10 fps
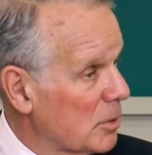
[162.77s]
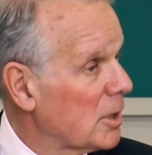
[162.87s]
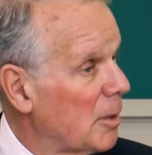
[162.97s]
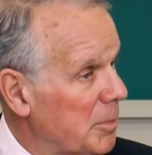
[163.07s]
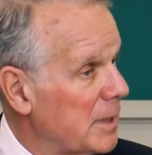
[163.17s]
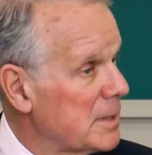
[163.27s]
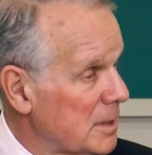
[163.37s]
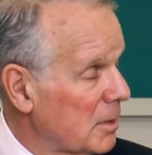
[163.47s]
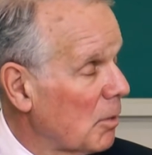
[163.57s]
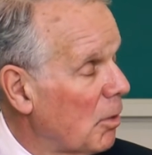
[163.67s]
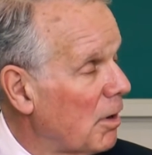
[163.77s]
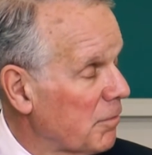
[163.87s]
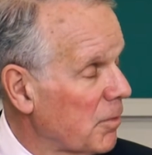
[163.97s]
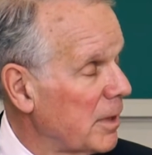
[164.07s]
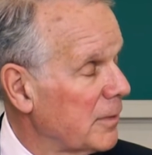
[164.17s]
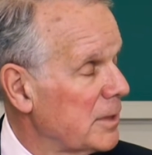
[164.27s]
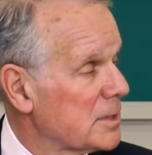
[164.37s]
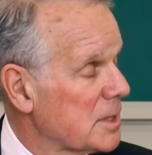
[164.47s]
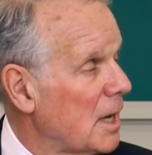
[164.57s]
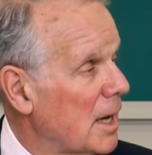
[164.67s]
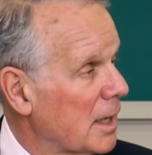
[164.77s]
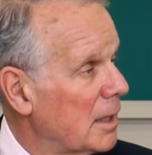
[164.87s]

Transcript: companies that are offering their stock